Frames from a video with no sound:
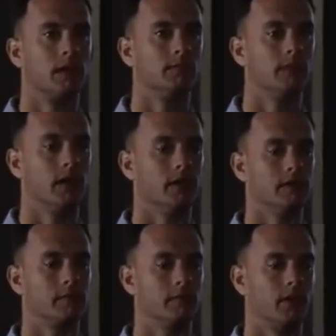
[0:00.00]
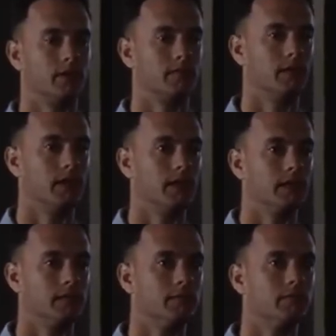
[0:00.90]
I'm not a smart
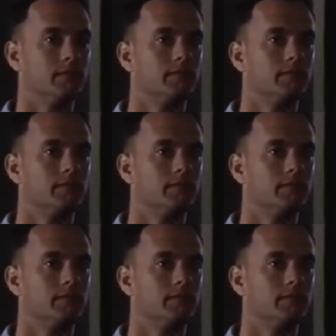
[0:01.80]
man.